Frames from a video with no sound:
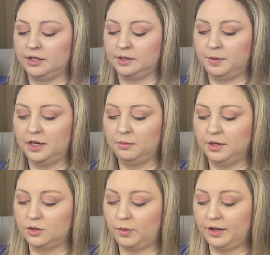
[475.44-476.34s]
Speedy
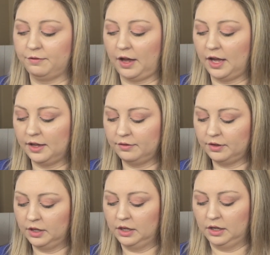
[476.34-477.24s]
B 25
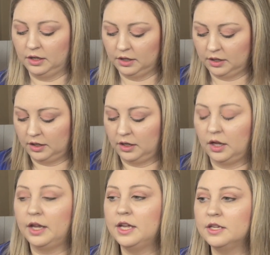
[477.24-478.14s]

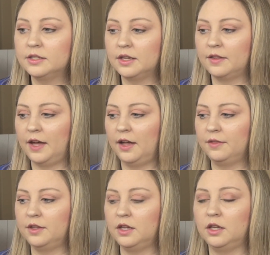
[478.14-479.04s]
is that
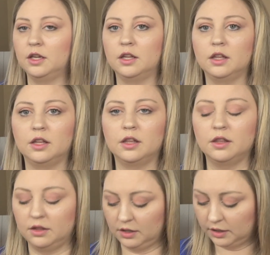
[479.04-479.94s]

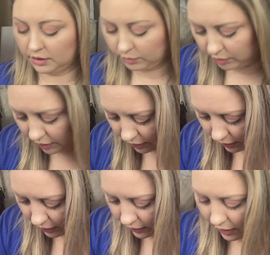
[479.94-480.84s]
well,
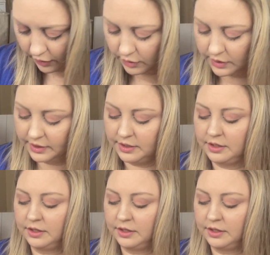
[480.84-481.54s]
I'll use this as an